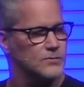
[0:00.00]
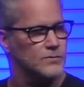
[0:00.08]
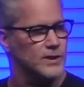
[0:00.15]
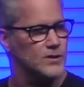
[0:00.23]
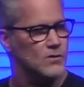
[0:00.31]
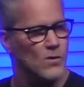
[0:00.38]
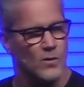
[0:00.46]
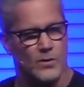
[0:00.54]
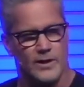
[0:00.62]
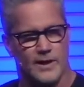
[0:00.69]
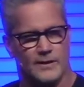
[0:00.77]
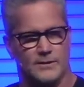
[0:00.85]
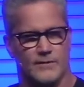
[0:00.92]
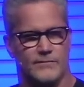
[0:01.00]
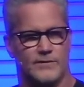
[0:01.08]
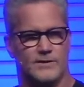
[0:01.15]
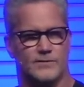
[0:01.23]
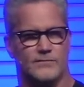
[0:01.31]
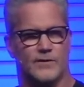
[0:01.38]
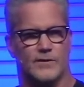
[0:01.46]
recordings of
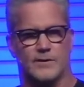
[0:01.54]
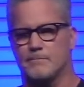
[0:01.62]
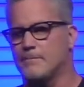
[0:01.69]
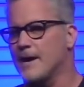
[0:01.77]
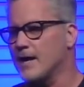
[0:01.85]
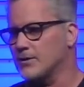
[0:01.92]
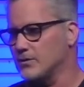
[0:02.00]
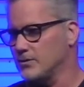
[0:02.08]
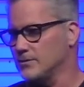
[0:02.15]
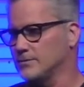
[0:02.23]
this very battle